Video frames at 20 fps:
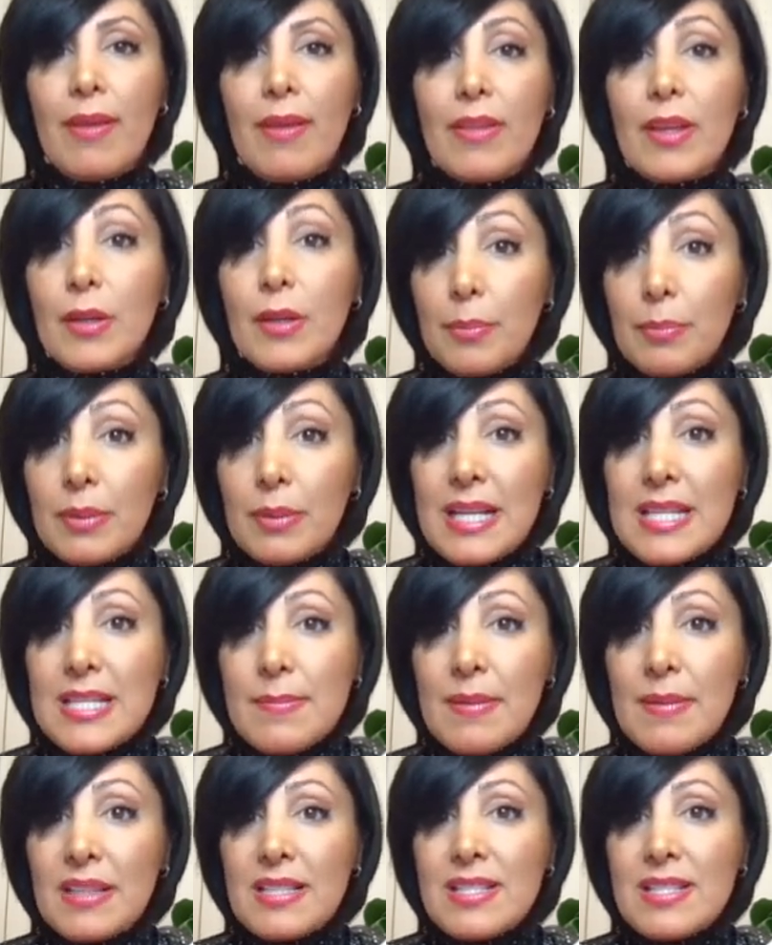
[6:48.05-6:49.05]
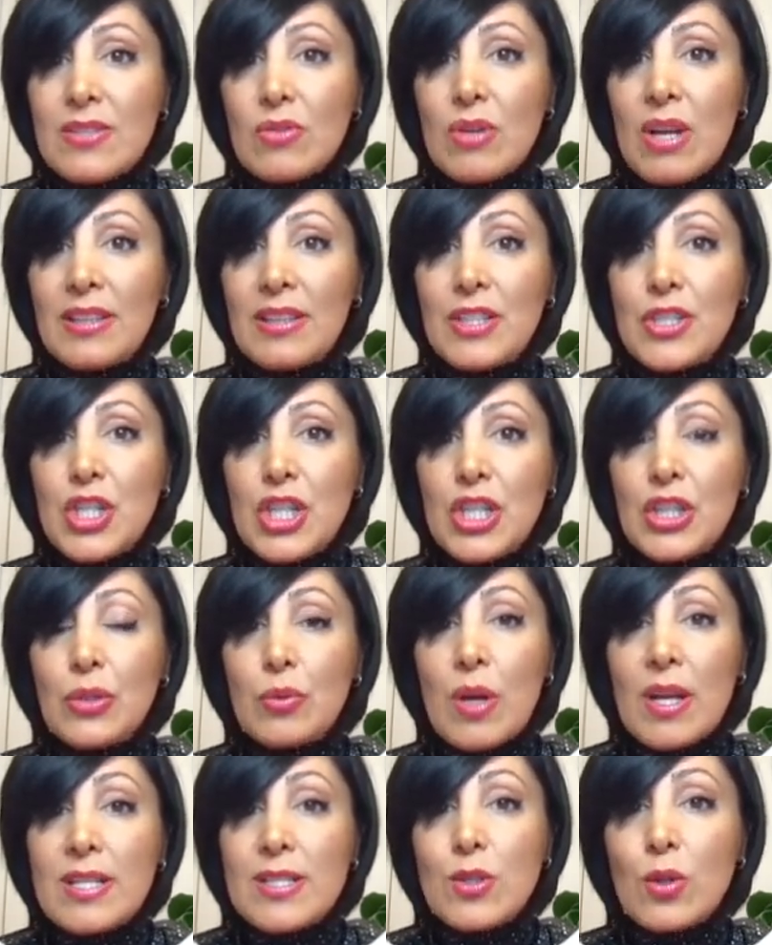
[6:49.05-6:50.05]
The replacement strategy
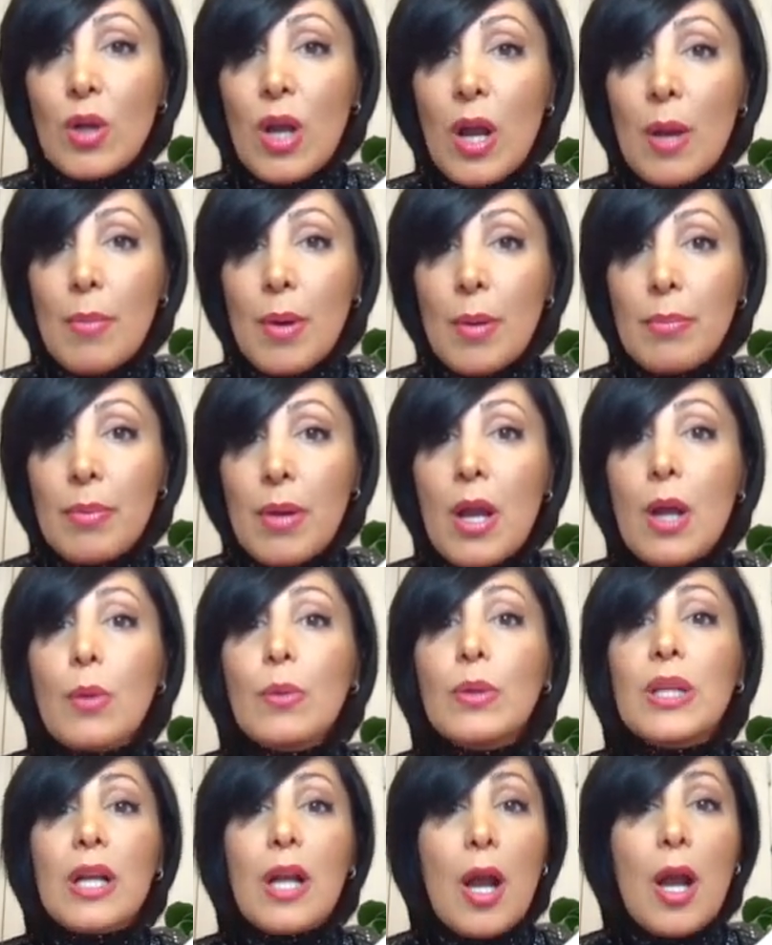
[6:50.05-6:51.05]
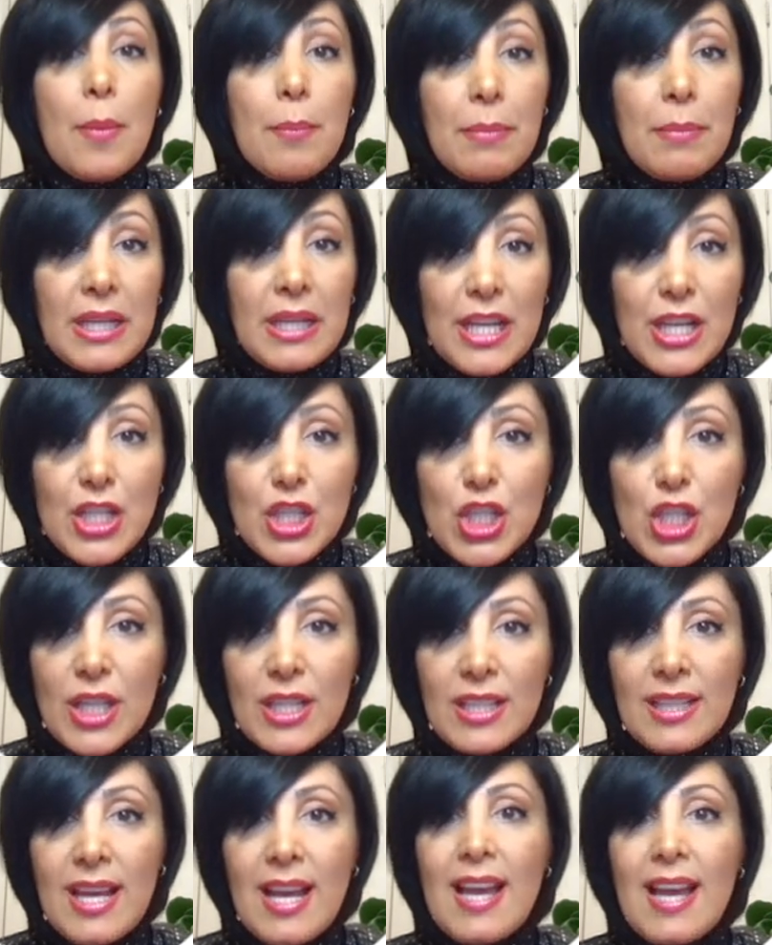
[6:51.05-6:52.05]
tries to come up with a
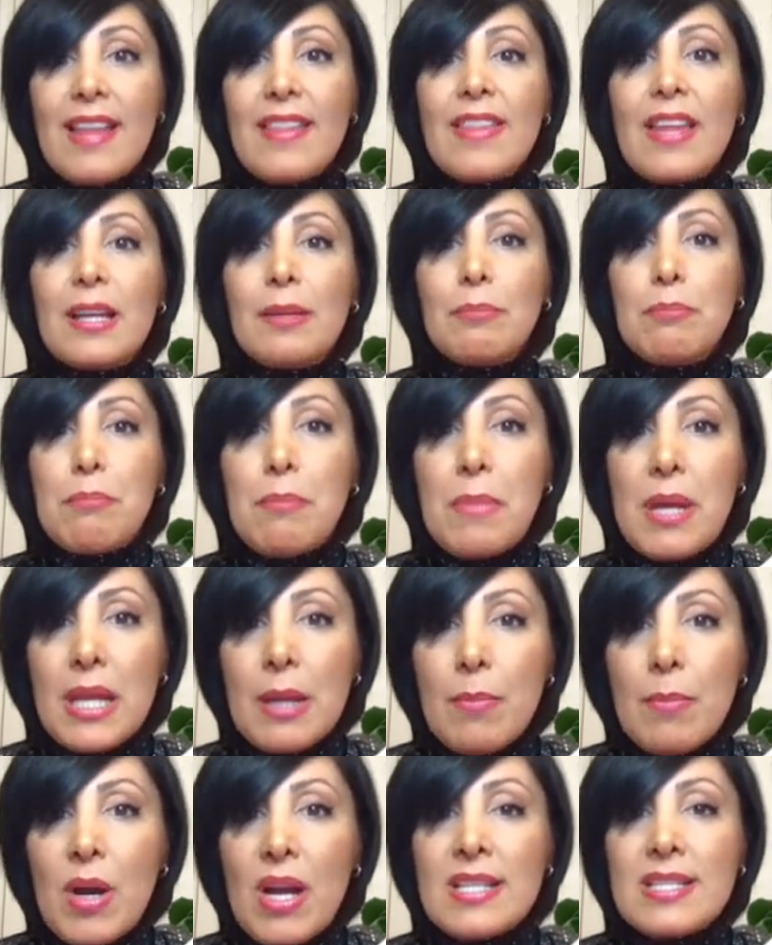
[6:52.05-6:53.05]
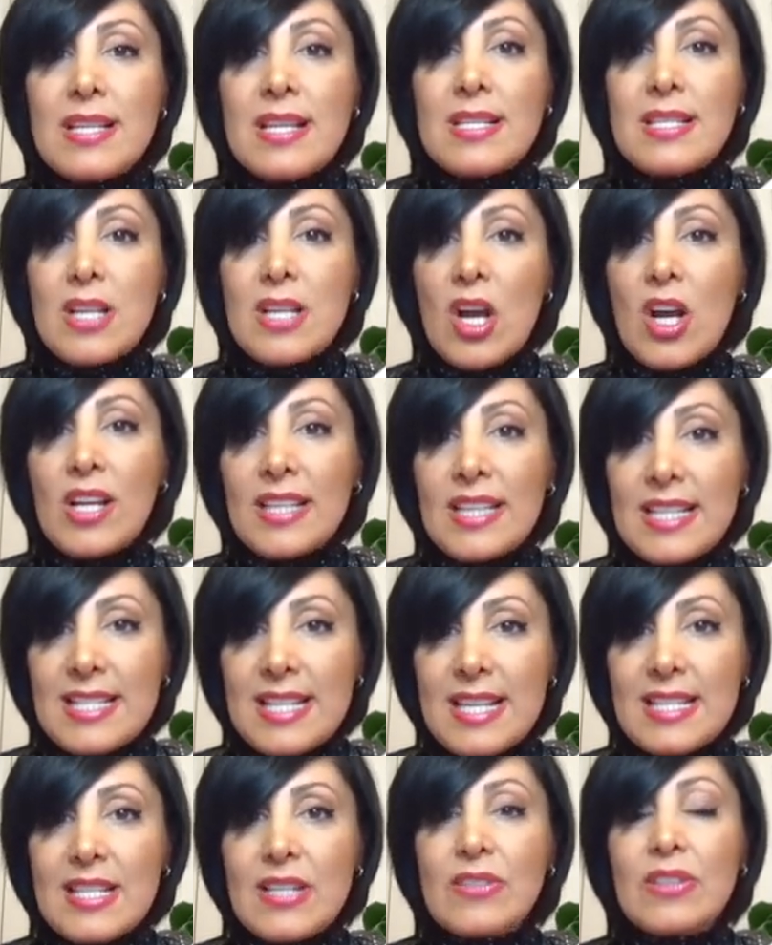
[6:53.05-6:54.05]
combination that minimizes
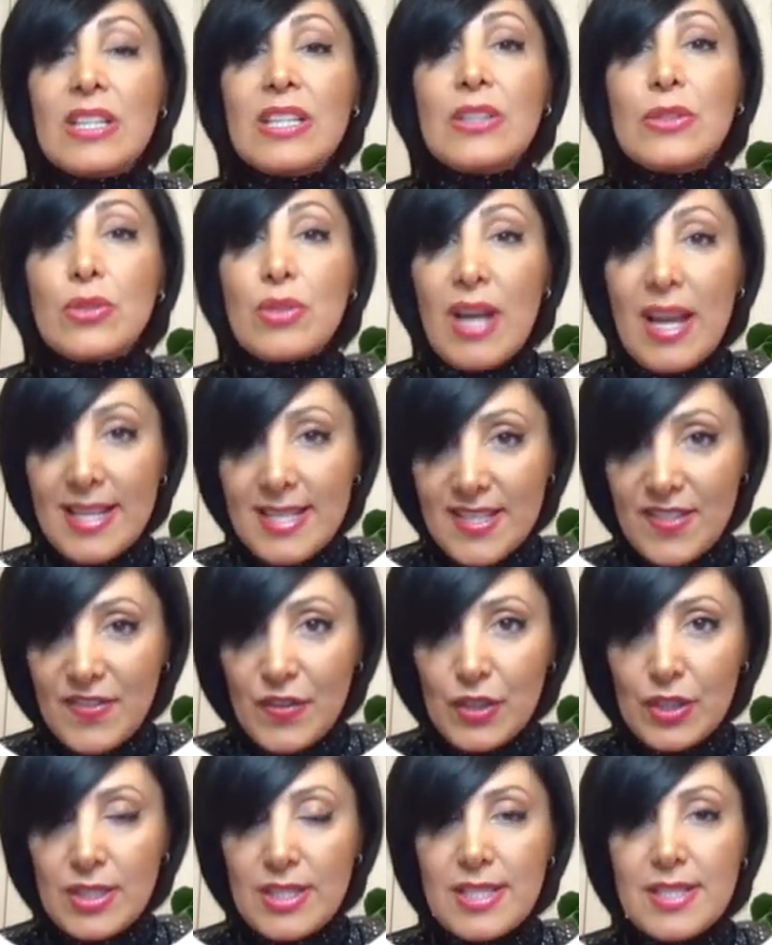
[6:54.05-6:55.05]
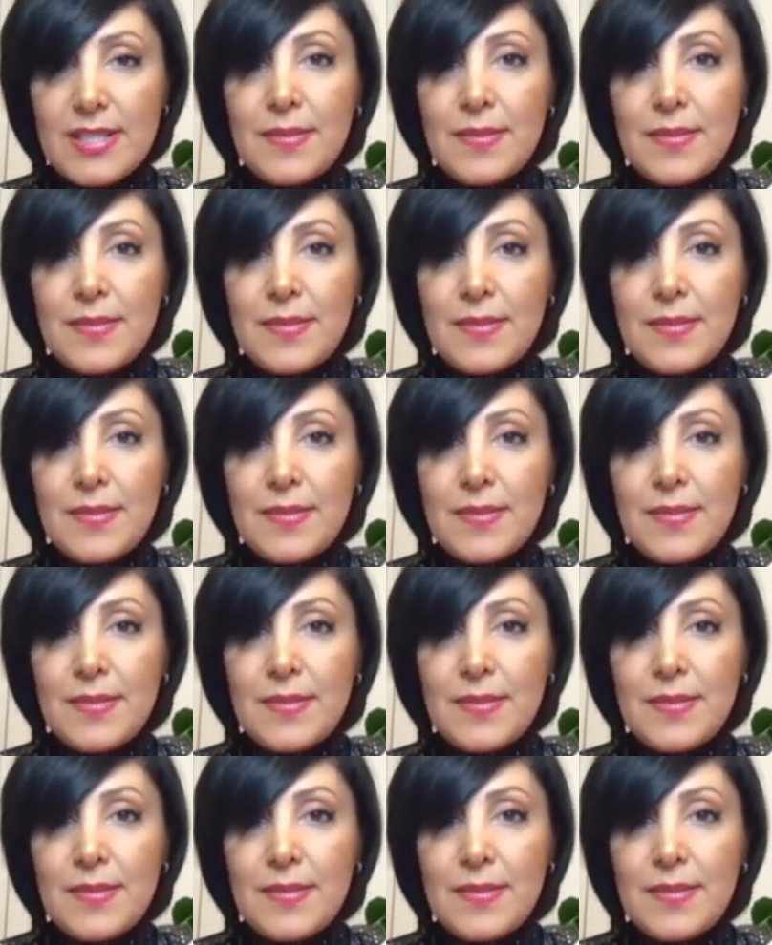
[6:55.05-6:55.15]
unnecessary transfers.